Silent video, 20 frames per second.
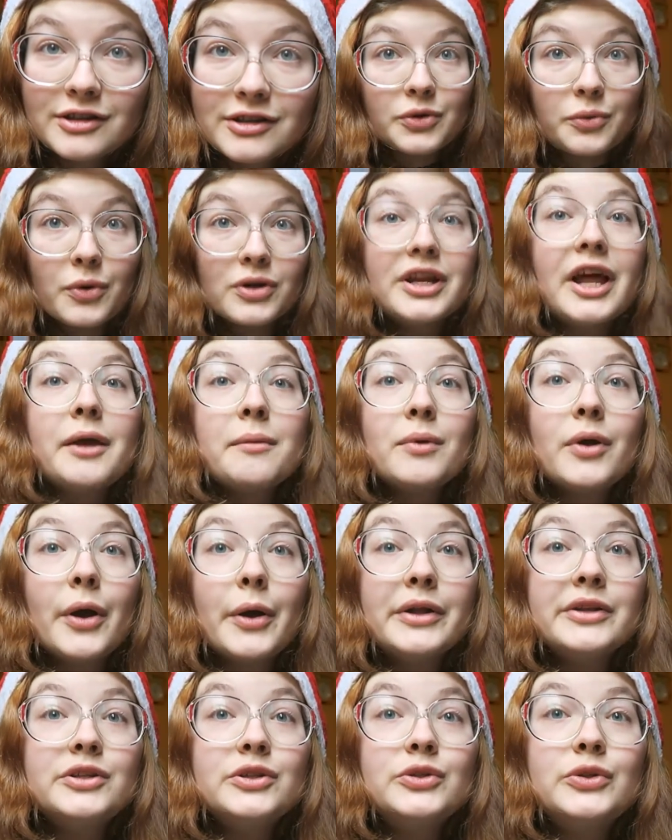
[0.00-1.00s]
So what I am
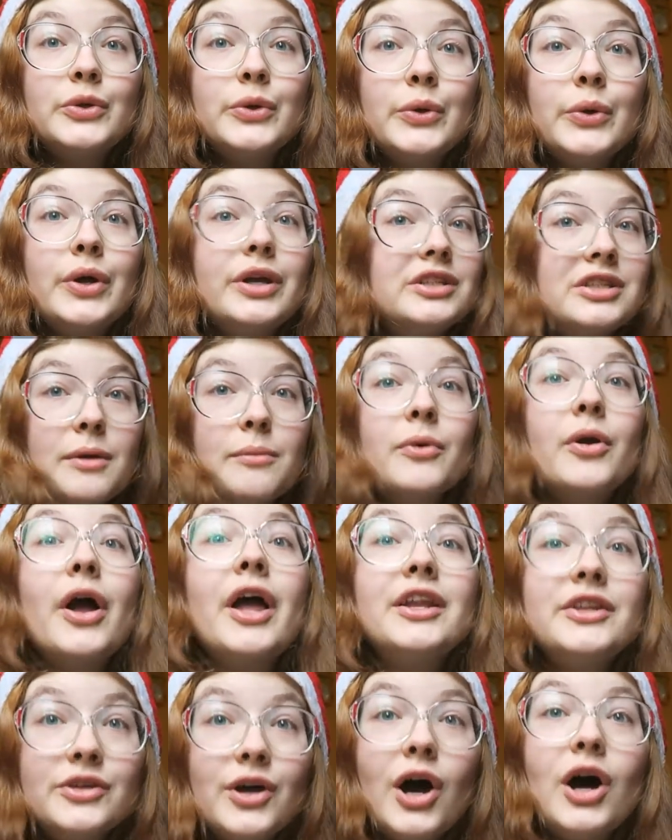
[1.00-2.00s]
going to do is I'm
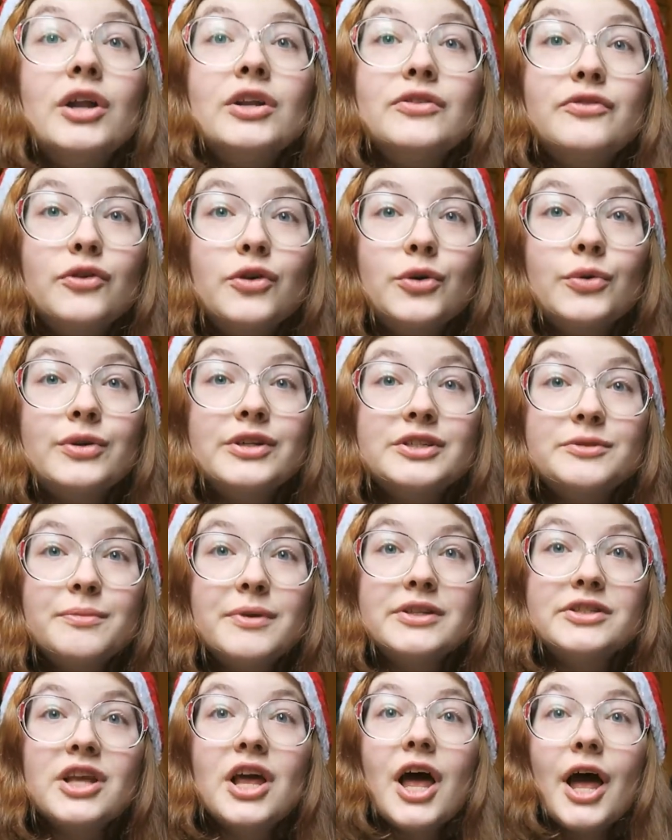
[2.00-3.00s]
going to hunt for
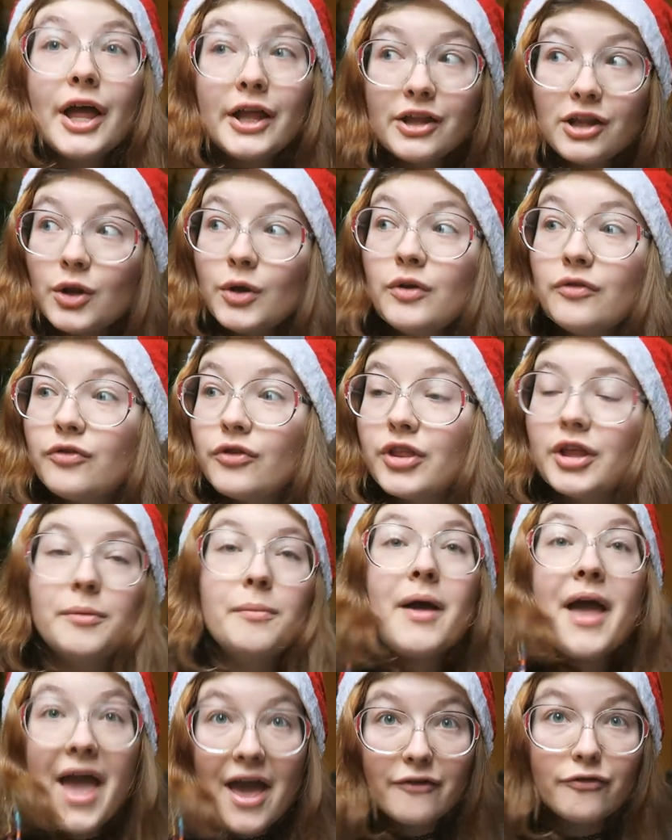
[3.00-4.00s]
Christmas and look for
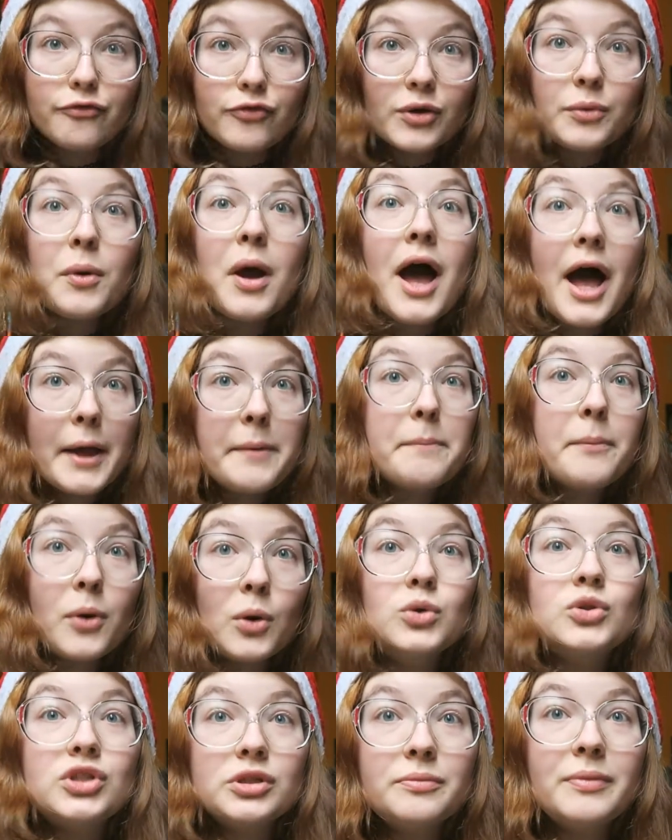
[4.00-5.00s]
them everywhere I
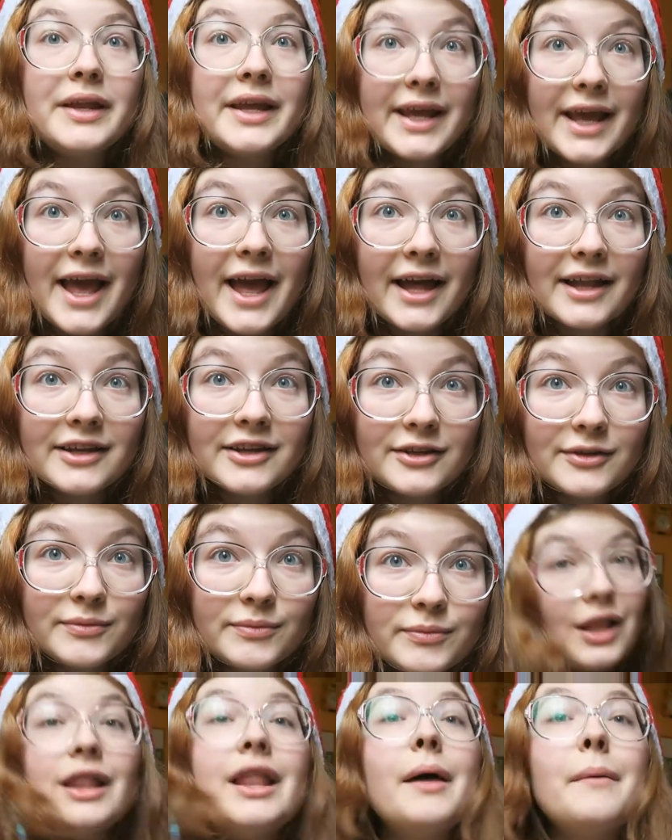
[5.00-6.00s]
possibly can.
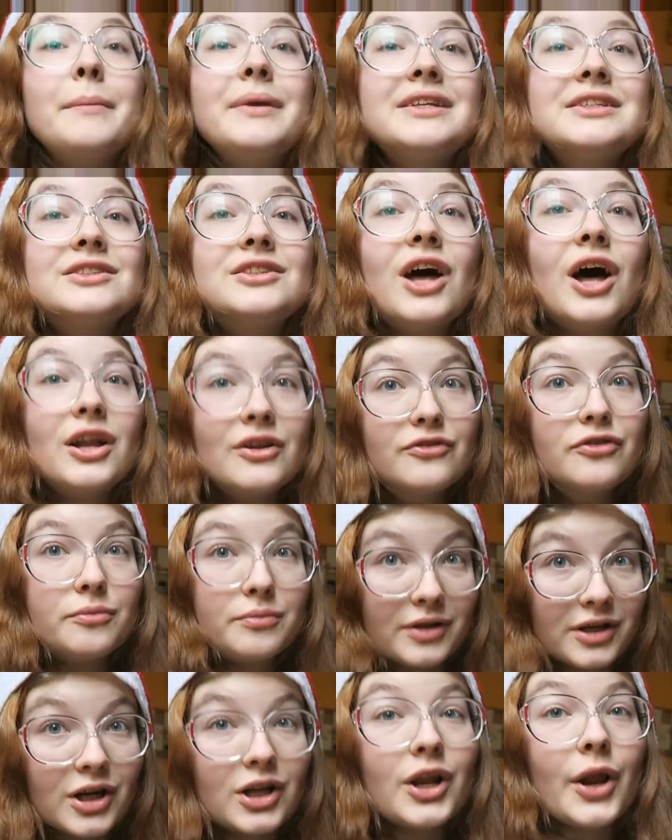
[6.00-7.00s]
Let me start
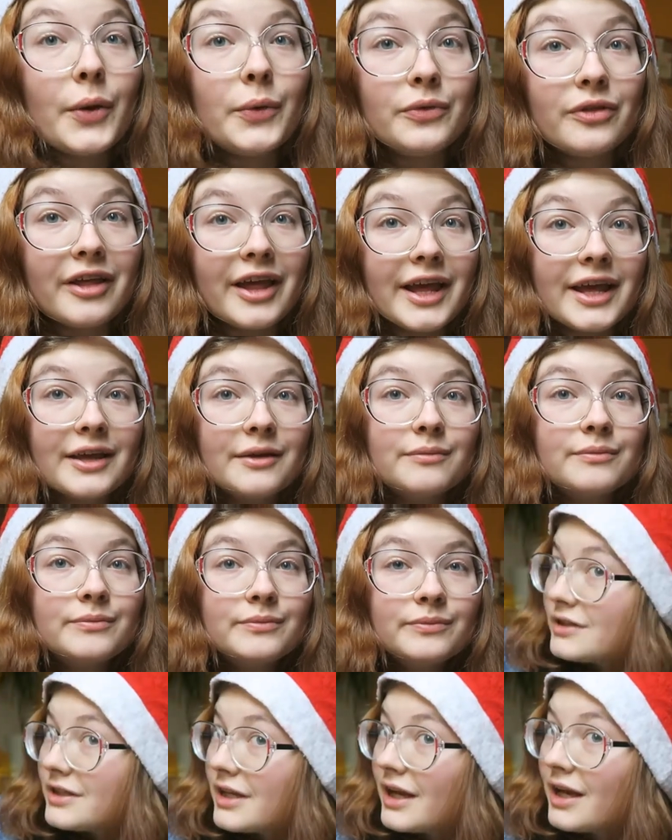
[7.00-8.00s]
from the clothing.
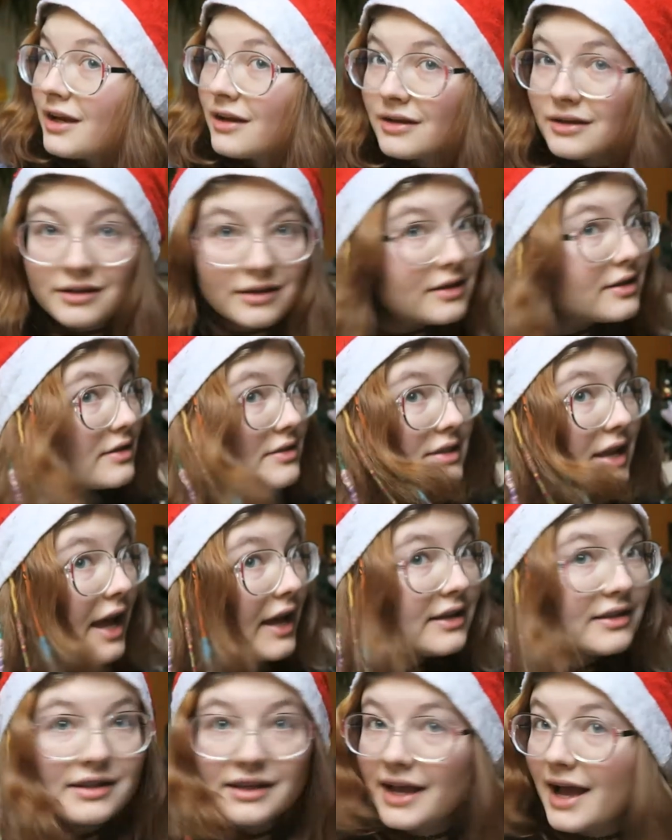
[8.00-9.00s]
See, the
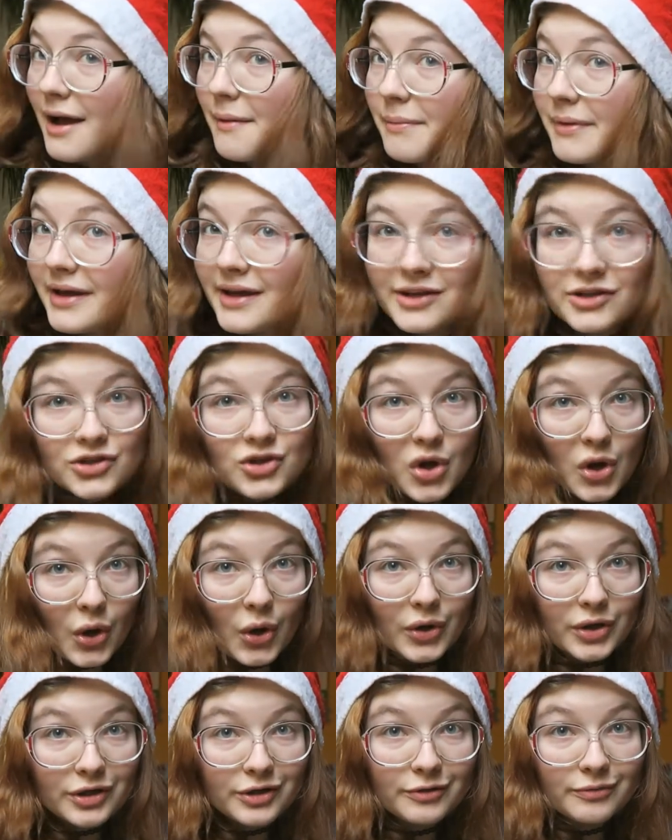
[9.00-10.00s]
Santa cap is
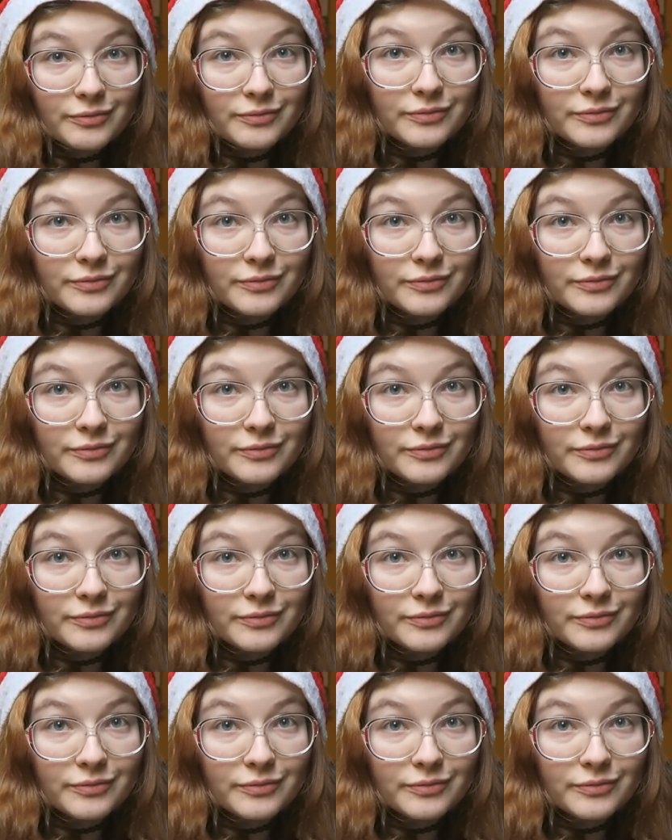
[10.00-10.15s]
on.